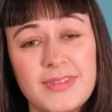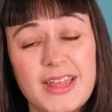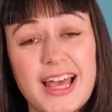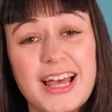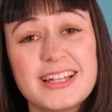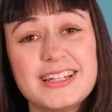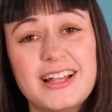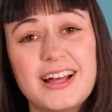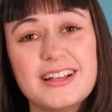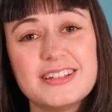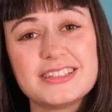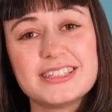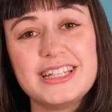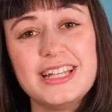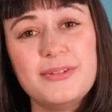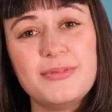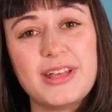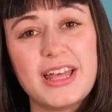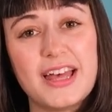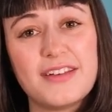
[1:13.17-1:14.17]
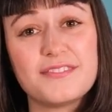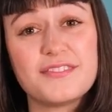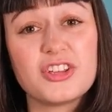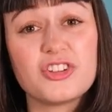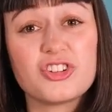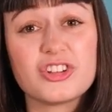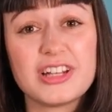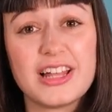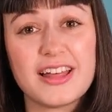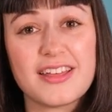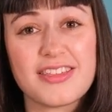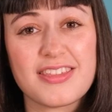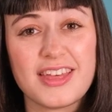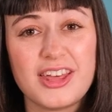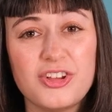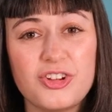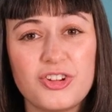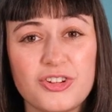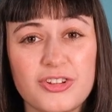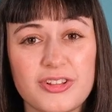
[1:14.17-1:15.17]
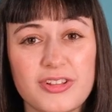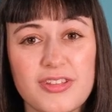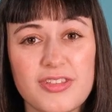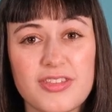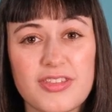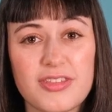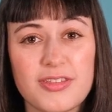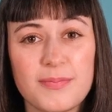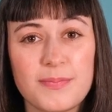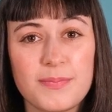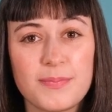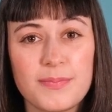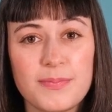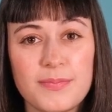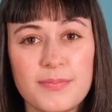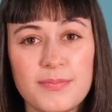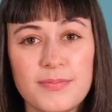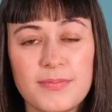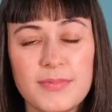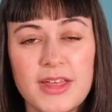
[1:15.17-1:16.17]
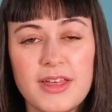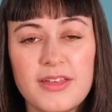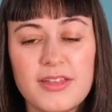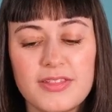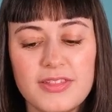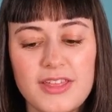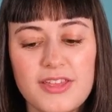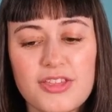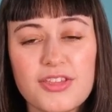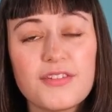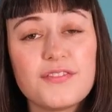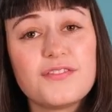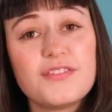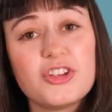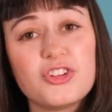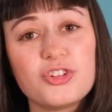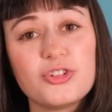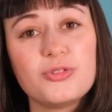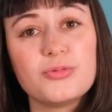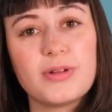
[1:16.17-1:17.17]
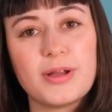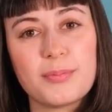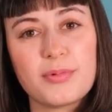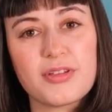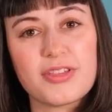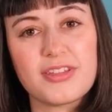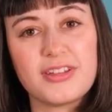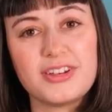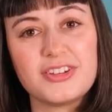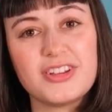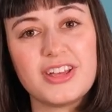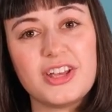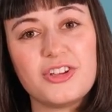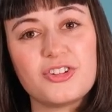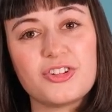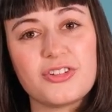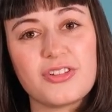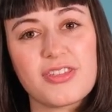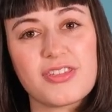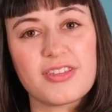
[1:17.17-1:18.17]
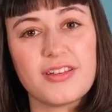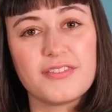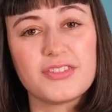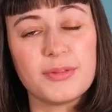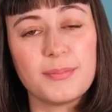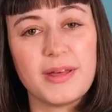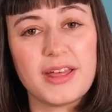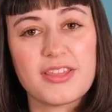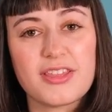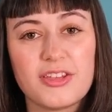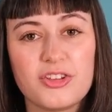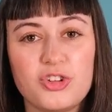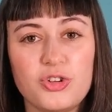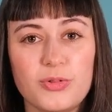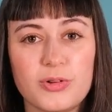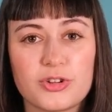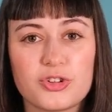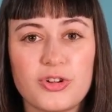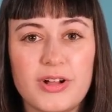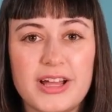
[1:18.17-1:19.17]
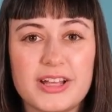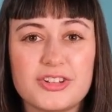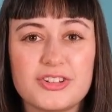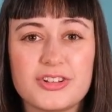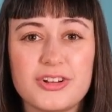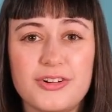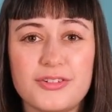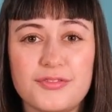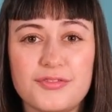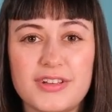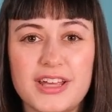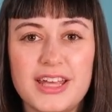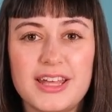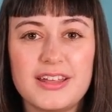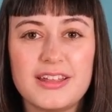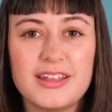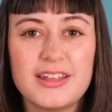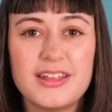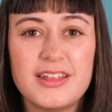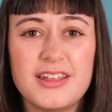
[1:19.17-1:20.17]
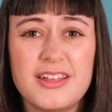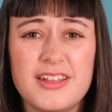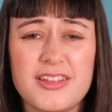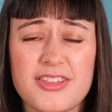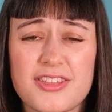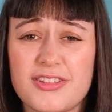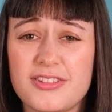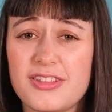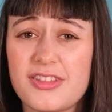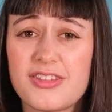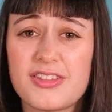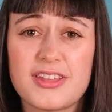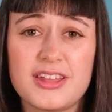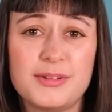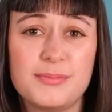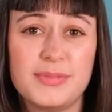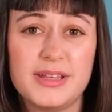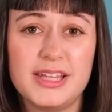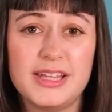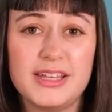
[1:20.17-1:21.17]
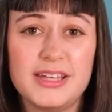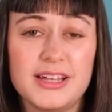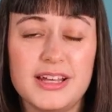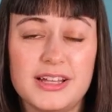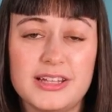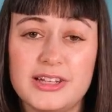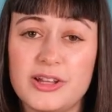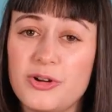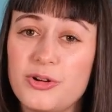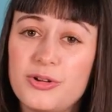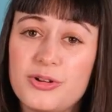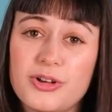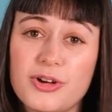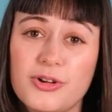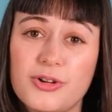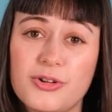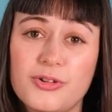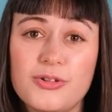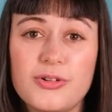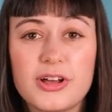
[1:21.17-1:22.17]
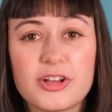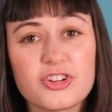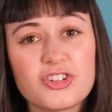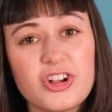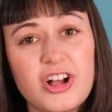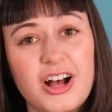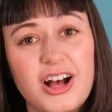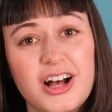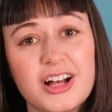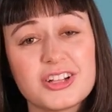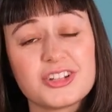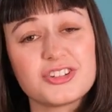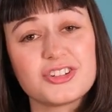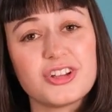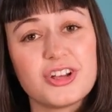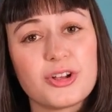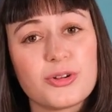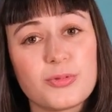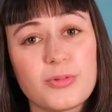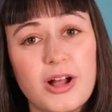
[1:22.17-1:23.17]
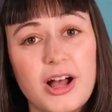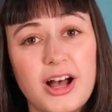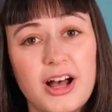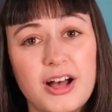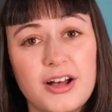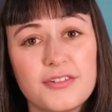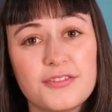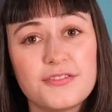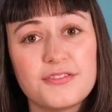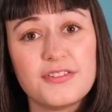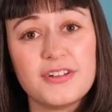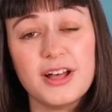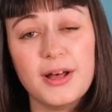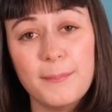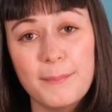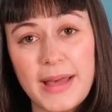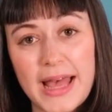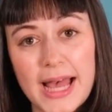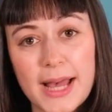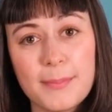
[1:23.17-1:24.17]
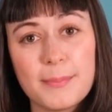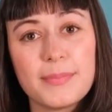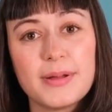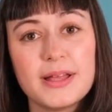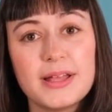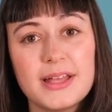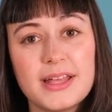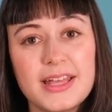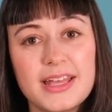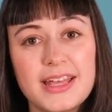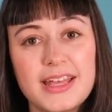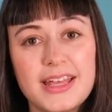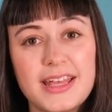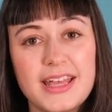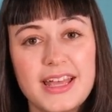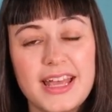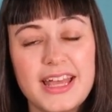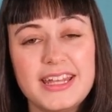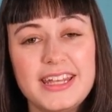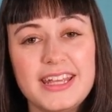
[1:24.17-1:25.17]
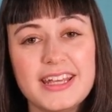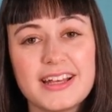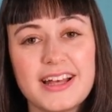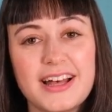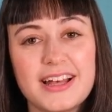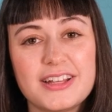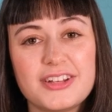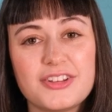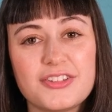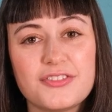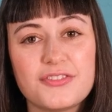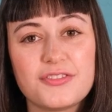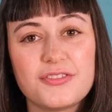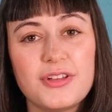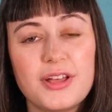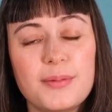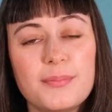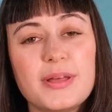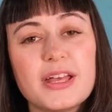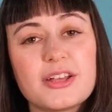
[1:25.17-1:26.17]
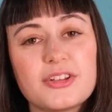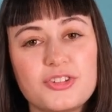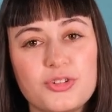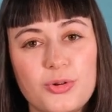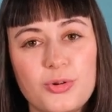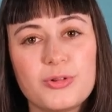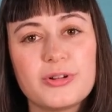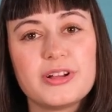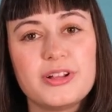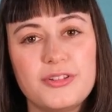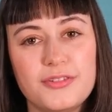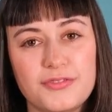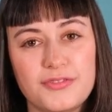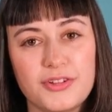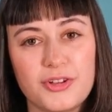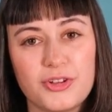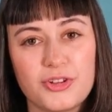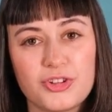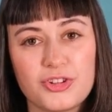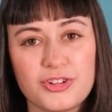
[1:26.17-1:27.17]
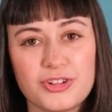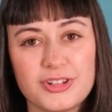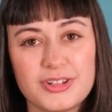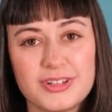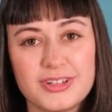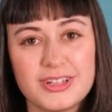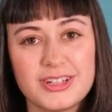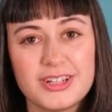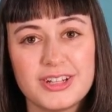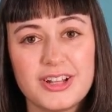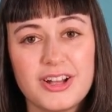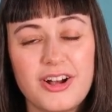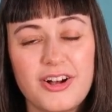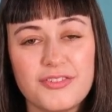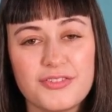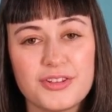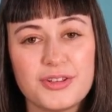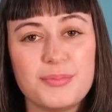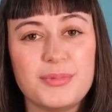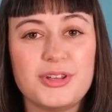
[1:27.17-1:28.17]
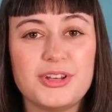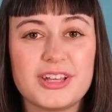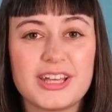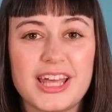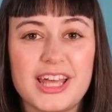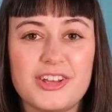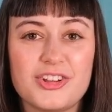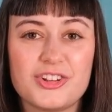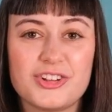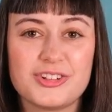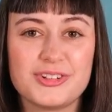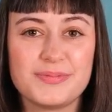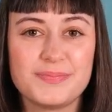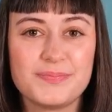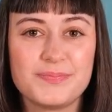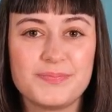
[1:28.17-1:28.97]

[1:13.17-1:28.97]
And lastly, we have visualizations. These are visual representations of the message you are trying to convey. So this can be a logo, a chart, a graph, a map, any kind of pictorial version of communication.